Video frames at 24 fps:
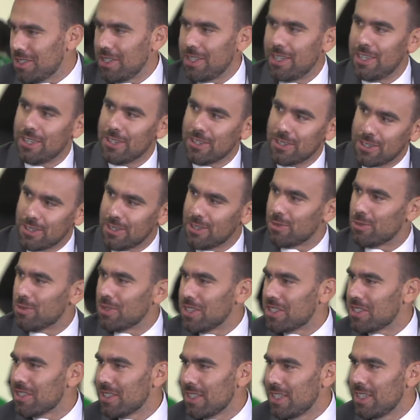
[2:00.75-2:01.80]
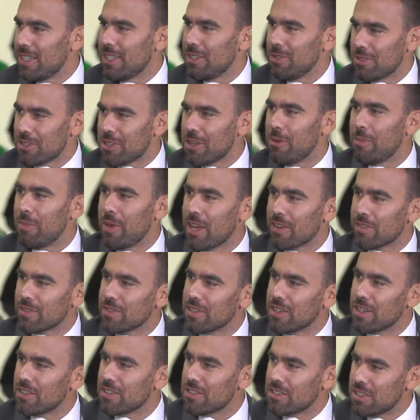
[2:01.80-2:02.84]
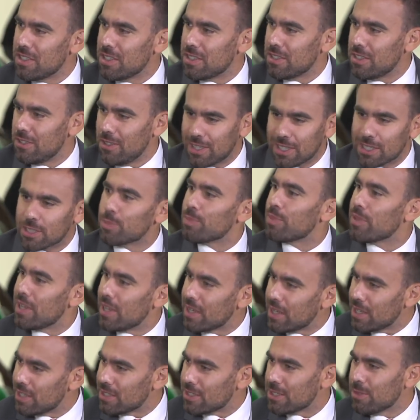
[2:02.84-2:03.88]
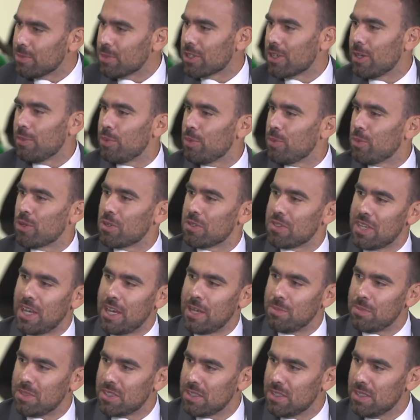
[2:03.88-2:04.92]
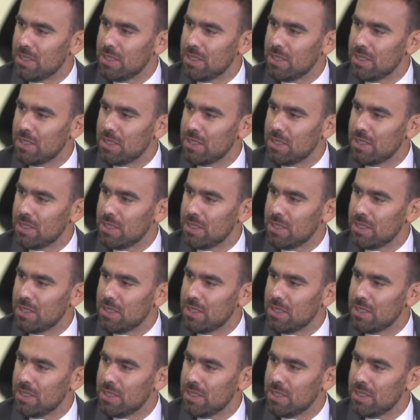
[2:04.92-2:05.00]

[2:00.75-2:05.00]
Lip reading: to hear recently that he was coming back for another season? You get to play against him a couple more times.